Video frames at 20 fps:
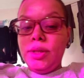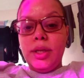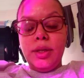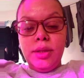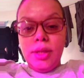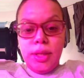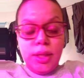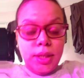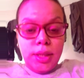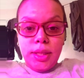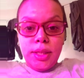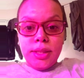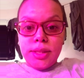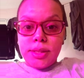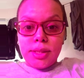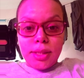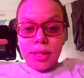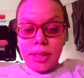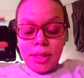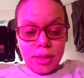
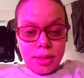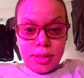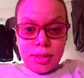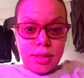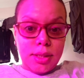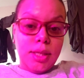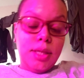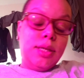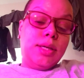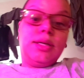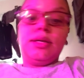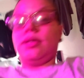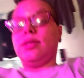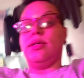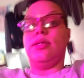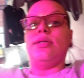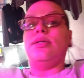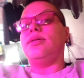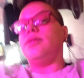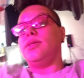It's
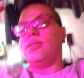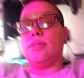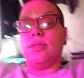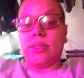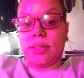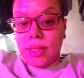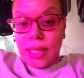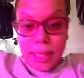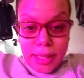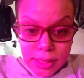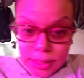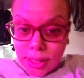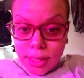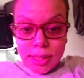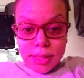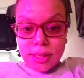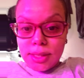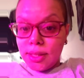like this.